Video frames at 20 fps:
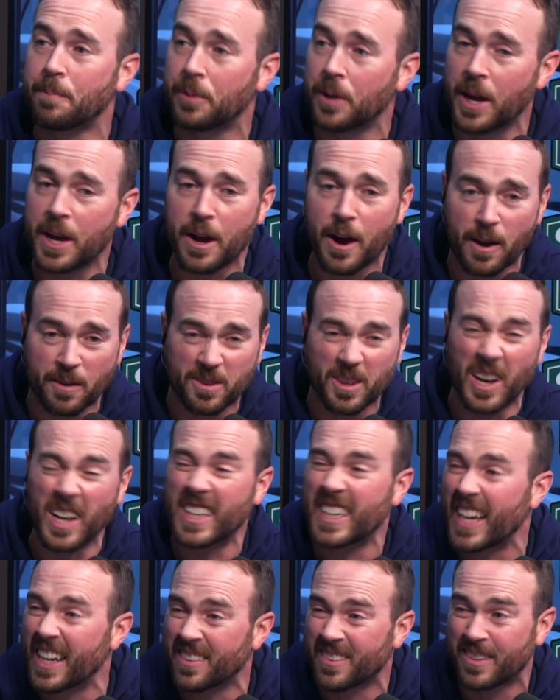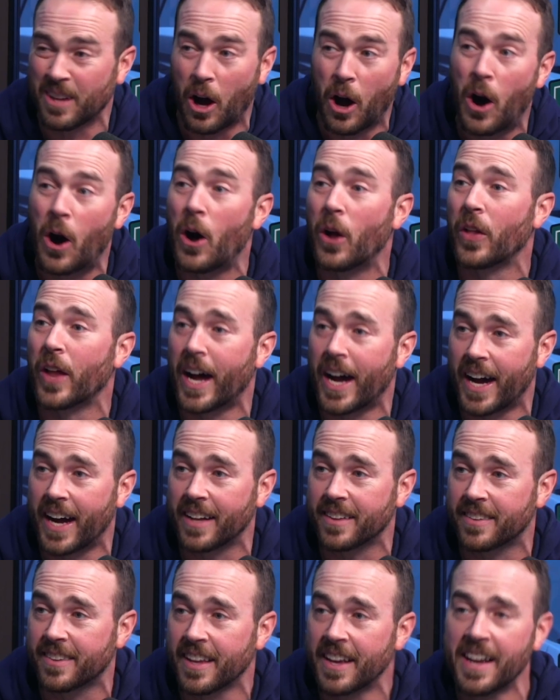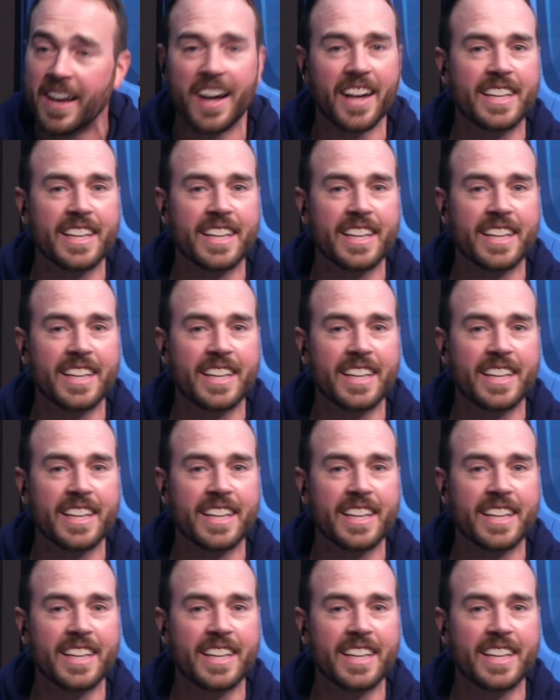playoffs against all odds,